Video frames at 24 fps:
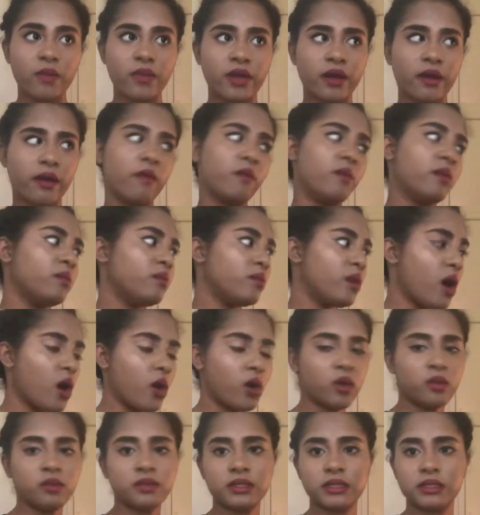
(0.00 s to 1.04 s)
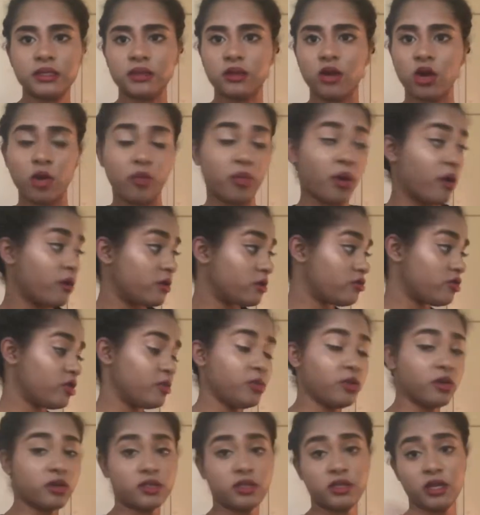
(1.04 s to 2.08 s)
There have been poems or poetry
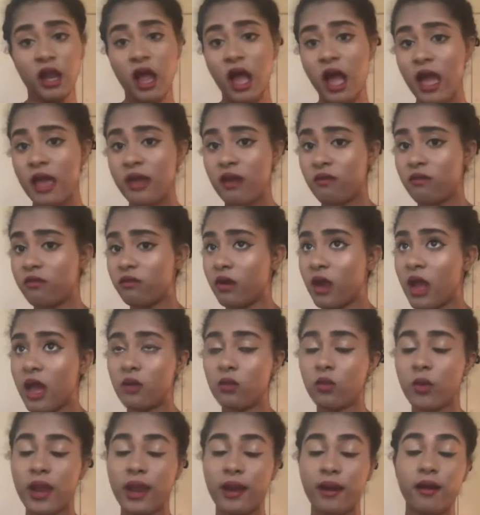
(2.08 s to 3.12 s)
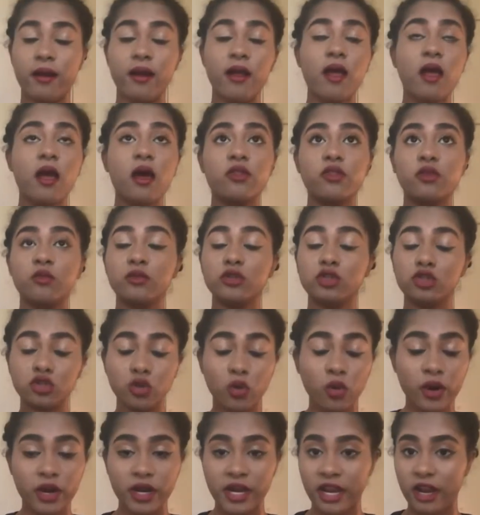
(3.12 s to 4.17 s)
books that I have read where the
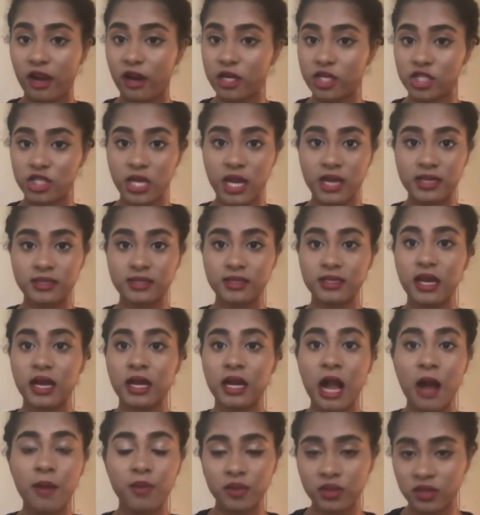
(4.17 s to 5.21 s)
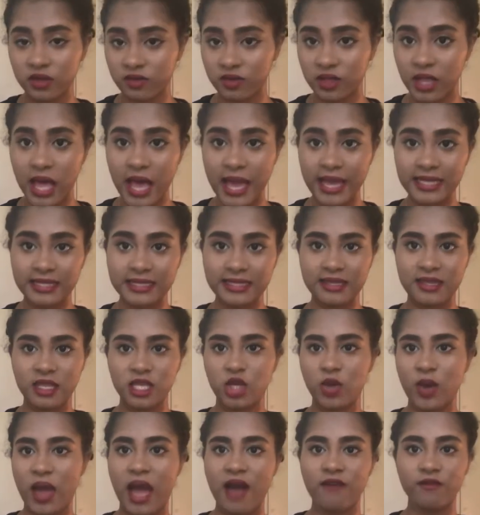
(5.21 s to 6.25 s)
majority are just a couple of lines and
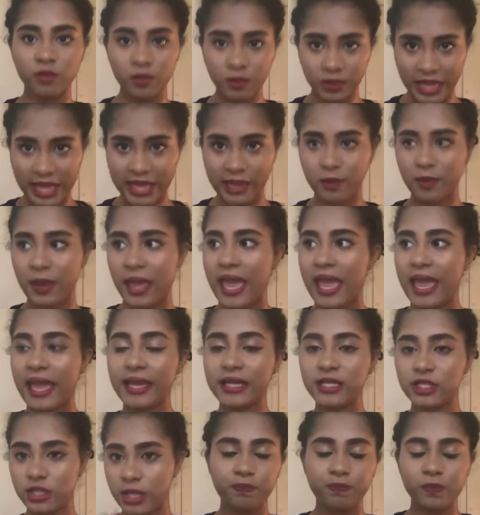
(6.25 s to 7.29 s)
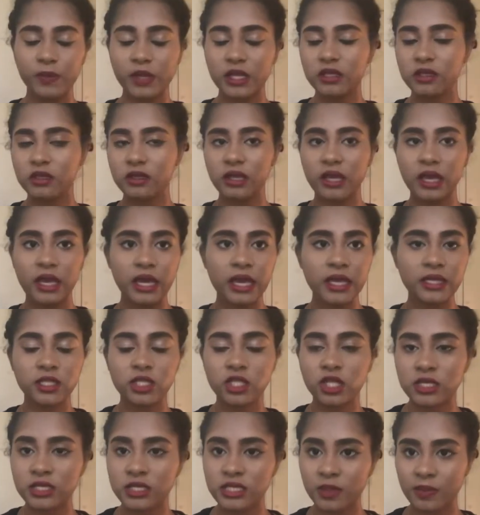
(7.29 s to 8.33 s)
then you have a blank page.
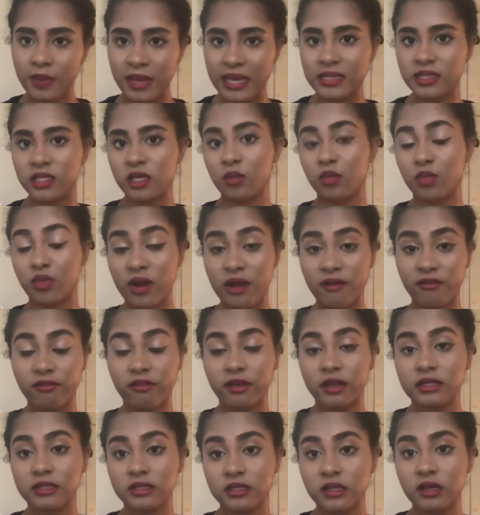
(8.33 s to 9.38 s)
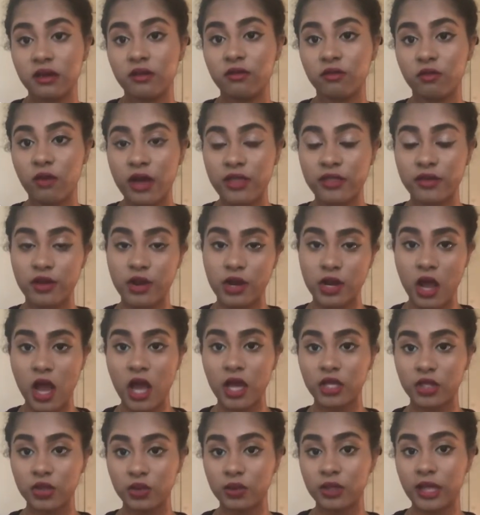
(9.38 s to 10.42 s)
It just depends on preference of whether or
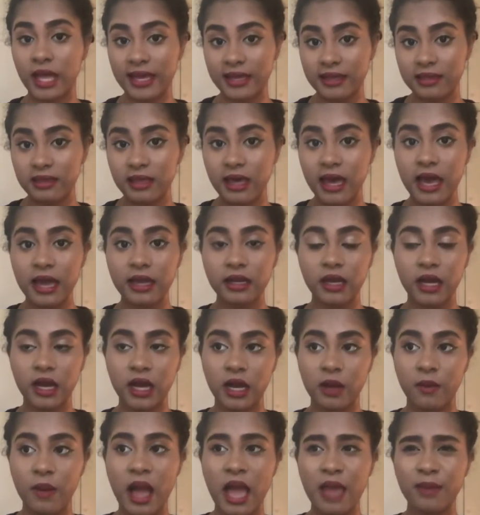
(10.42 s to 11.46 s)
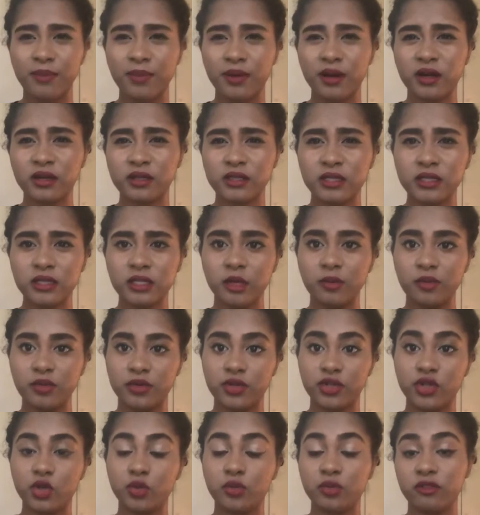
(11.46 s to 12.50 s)
not you like that. I personally
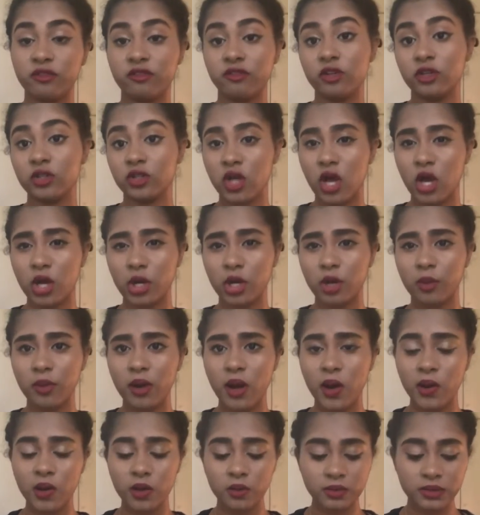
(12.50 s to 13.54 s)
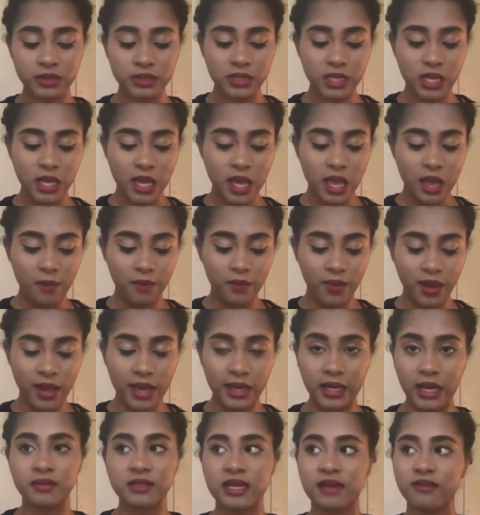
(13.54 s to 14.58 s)
do prefer longer poems,
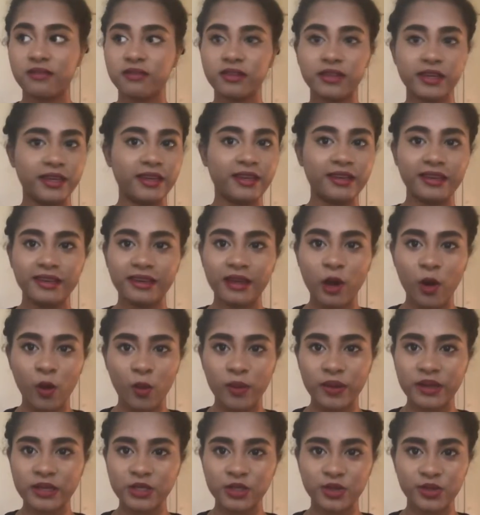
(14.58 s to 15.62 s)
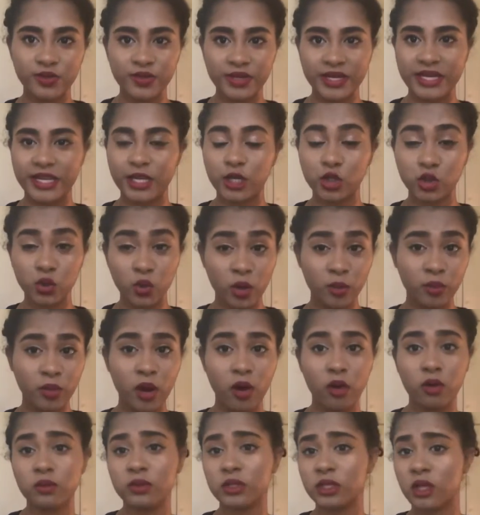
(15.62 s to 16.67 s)
but I'm definitely open to reading short
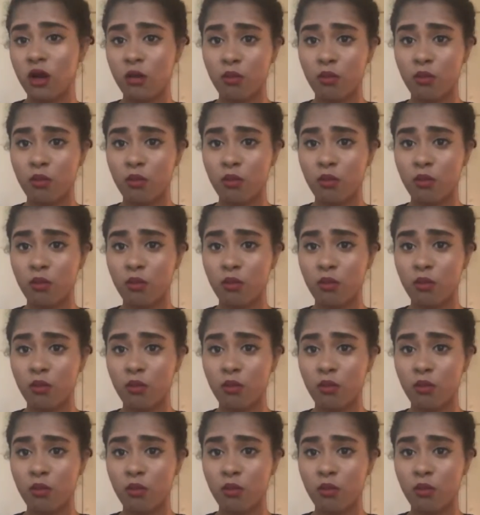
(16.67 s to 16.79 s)
poems,